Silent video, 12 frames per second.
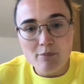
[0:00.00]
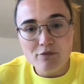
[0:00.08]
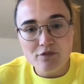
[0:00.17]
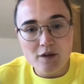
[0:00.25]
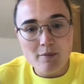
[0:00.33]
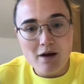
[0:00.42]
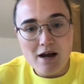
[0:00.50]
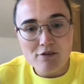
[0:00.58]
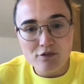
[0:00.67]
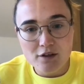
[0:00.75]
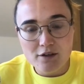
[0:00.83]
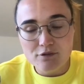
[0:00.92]
female
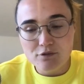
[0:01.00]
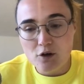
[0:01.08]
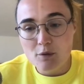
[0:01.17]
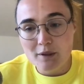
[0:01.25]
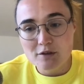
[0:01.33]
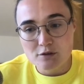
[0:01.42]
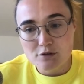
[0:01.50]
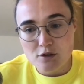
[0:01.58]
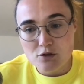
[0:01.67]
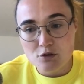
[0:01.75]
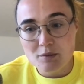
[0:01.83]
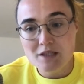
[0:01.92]
athlete followings on
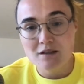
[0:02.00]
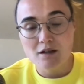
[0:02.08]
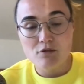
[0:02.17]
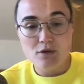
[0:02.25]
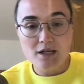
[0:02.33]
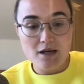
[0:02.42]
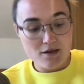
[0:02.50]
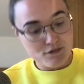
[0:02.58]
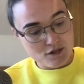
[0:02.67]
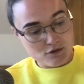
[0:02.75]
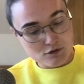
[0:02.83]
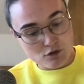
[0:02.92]
social media, and I
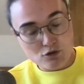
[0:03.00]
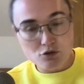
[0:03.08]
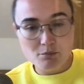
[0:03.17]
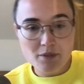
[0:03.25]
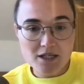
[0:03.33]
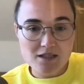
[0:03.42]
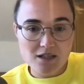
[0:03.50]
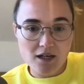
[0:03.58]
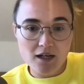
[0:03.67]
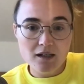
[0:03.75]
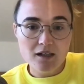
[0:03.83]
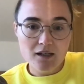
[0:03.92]
think social
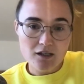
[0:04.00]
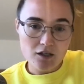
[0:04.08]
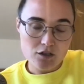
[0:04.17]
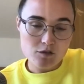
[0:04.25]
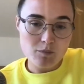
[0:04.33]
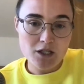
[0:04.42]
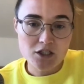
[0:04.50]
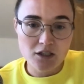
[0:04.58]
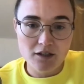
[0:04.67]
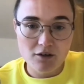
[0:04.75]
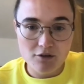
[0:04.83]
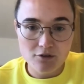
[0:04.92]
media, especially,
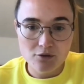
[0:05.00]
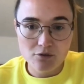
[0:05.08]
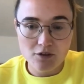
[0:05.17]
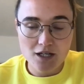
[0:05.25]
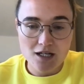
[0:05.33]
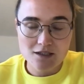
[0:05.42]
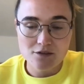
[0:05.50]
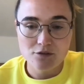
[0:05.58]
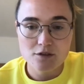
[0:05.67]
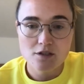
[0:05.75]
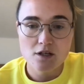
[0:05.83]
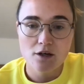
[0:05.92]
I know you're very active
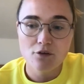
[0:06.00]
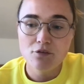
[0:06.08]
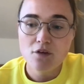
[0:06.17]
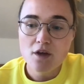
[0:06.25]
yourself,